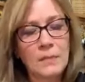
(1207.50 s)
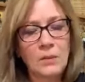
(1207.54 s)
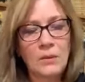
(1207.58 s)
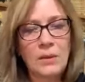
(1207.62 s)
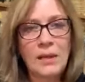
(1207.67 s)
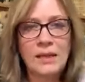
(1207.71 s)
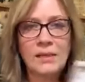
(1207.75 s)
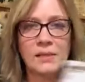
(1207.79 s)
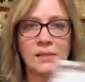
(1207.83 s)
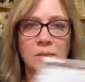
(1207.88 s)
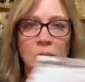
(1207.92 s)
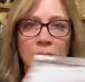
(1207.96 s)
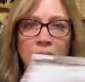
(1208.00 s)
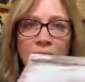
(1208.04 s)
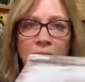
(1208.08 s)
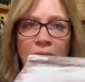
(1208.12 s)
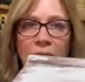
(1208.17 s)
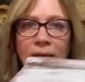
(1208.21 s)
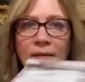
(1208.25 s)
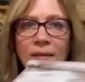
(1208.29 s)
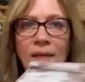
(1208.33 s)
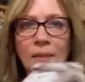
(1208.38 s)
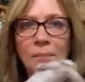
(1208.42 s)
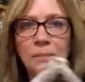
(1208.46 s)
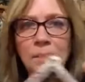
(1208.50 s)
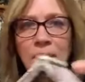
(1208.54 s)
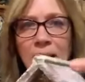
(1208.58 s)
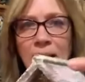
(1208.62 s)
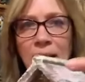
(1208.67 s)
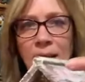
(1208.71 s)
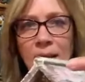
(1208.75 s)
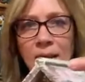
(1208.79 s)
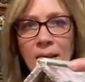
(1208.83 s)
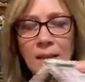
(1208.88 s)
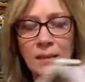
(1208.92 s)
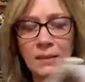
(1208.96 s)
Okay, so we've got that
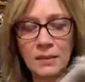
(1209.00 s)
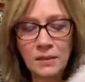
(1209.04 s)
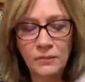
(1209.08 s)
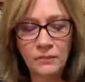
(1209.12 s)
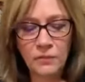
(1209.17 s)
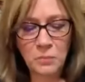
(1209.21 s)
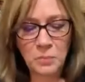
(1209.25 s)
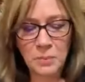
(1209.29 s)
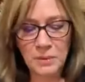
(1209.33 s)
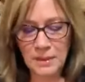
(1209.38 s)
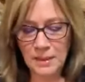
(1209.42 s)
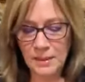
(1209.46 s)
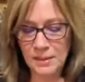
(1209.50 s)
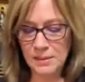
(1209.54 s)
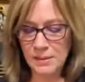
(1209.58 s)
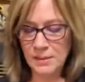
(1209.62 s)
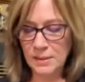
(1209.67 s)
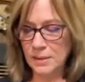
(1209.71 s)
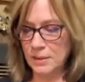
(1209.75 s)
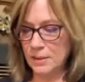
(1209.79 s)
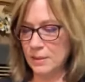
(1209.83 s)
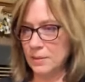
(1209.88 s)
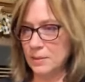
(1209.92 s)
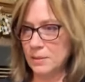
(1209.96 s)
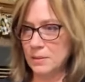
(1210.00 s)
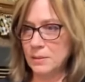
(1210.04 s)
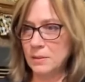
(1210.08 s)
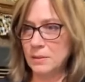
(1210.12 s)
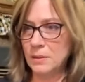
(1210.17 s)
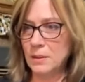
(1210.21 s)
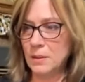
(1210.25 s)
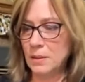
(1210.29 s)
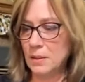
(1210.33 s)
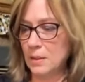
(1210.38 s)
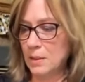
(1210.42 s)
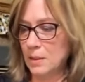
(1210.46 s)
pink in different places.
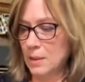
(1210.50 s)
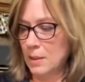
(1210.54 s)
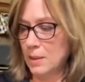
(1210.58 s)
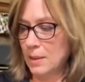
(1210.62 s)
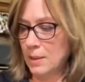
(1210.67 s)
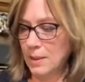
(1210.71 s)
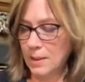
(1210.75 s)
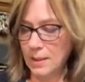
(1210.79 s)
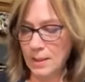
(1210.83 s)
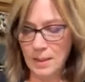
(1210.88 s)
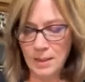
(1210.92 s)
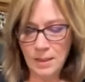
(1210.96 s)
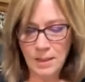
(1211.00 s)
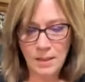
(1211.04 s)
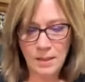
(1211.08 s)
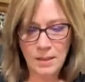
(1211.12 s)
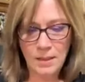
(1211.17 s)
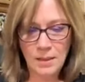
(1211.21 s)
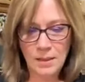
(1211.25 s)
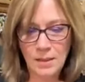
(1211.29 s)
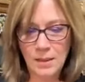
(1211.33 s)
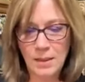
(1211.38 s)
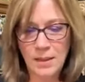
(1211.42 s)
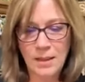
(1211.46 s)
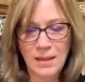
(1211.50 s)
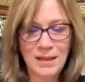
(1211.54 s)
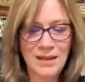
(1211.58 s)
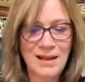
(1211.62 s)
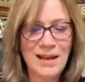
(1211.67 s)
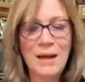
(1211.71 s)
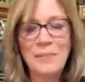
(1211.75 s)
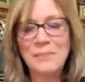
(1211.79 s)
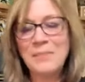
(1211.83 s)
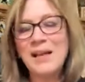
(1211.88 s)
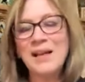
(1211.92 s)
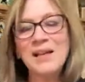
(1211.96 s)
And
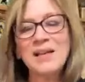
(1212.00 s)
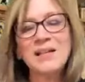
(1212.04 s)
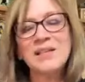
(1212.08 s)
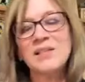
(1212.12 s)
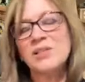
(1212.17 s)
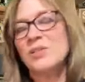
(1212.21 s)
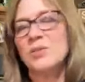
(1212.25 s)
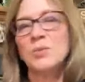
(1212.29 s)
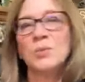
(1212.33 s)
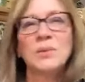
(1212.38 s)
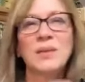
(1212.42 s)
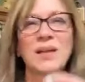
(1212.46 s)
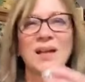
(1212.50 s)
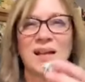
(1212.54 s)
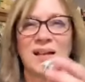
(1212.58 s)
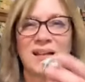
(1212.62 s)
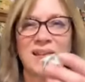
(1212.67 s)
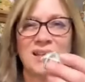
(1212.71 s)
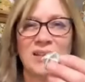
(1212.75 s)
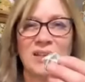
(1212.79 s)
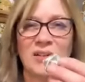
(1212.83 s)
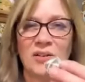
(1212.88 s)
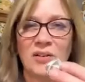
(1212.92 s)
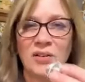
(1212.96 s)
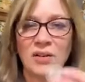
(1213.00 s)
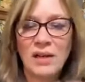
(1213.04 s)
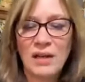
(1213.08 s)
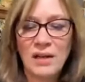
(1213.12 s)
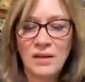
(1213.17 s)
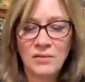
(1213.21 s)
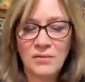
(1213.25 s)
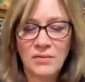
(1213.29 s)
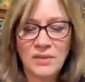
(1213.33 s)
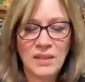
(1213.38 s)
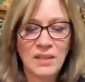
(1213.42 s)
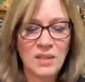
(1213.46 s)
I'm not gonna do it on here. I
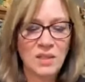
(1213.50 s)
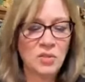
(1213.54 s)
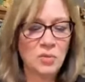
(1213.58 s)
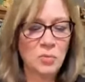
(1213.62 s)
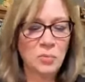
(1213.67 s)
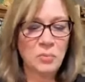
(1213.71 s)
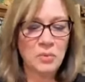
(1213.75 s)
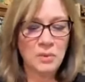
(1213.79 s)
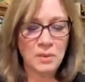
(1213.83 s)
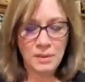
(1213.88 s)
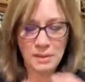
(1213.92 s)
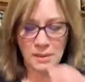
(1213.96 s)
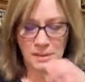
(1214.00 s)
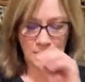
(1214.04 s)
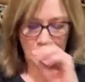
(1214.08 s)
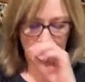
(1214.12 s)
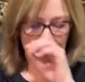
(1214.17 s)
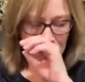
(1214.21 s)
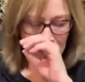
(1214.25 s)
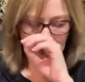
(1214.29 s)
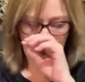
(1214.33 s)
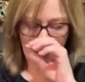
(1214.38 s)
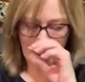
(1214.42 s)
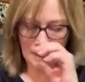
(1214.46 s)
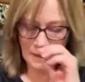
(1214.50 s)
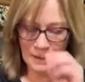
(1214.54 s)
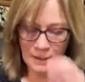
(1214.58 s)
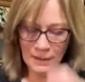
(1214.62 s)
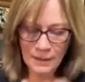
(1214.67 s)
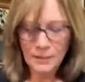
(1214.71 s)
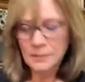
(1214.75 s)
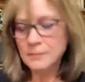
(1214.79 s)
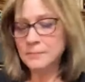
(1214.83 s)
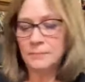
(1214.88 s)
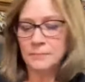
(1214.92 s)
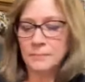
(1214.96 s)
don't think you'll really see it.
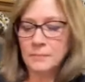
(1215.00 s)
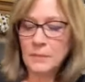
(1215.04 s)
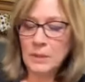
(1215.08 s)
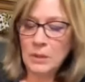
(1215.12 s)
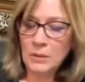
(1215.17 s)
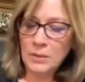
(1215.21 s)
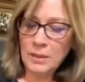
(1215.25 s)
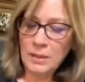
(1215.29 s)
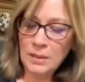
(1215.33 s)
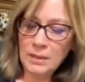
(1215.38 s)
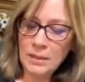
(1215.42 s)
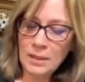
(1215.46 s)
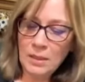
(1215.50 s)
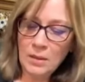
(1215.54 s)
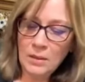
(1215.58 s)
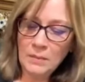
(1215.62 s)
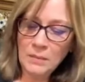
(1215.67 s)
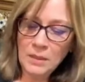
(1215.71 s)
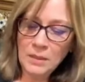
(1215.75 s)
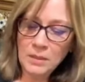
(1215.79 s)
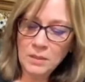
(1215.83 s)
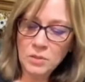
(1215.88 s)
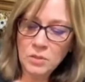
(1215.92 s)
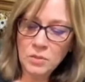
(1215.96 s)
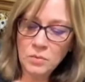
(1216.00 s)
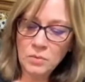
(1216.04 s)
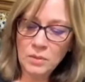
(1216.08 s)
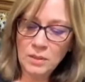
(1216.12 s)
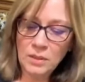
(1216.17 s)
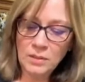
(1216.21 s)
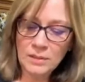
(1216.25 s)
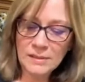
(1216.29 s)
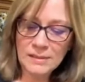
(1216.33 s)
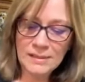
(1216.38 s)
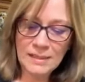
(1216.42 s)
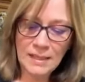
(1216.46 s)
All right, now I'm gonna do the
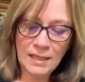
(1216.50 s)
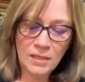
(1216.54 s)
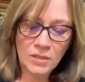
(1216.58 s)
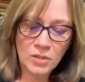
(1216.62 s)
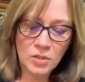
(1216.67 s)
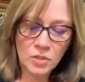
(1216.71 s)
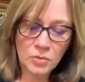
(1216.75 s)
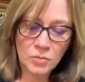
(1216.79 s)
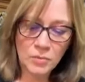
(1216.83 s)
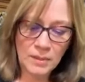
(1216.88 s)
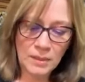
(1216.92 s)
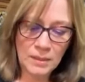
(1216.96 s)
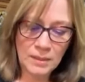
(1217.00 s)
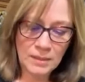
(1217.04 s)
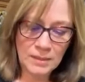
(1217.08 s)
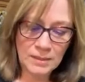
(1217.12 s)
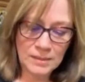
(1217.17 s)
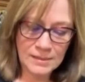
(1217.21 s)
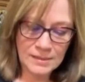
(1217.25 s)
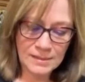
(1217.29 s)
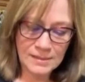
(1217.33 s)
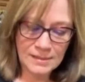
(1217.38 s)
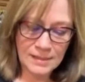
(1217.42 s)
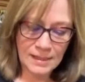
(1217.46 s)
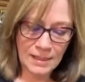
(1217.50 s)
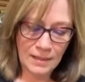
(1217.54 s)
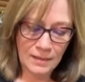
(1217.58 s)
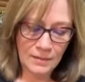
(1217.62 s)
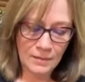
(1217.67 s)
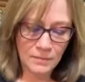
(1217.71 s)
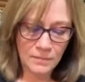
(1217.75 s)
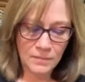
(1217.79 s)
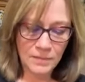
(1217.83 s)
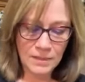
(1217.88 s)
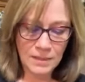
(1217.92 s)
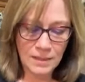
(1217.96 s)
sage green, the
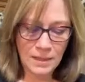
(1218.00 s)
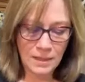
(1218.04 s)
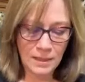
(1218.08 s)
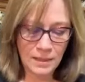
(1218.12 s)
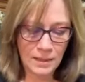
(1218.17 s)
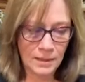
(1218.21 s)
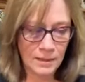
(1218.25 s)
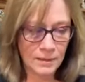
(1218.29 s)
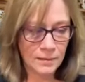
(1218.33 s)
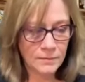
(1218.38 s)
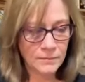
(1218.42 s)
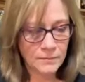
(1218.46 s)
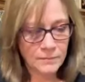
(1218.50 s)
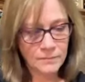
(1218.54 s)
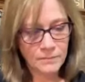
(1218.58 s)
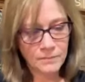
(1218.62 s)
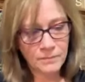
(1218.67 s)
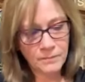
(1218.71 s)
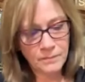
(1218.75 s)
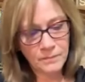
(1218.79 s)
same thing.